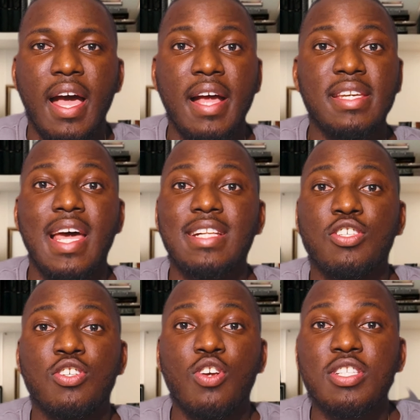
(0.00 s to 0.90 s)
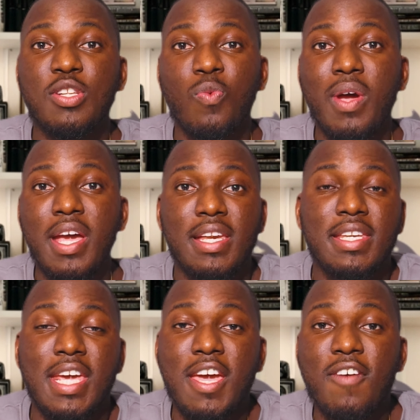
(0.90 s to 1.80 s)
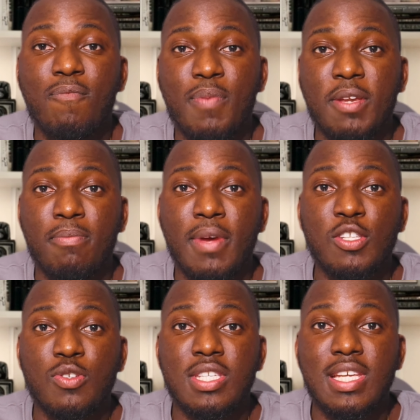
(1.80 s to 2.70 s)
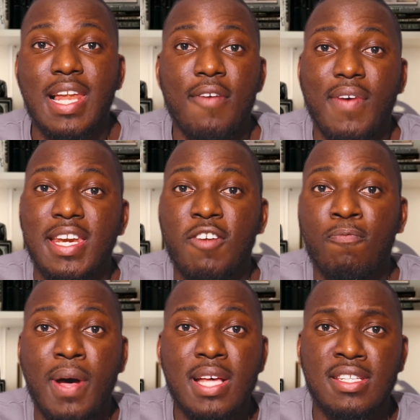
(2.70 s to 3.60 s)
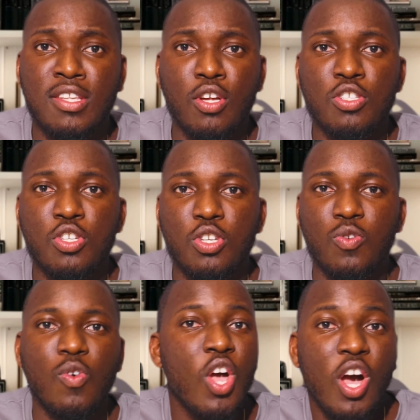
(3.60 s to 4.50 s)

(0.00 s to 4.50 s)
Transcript: And that's just the way they've been made to see life, and they've passed it on to you.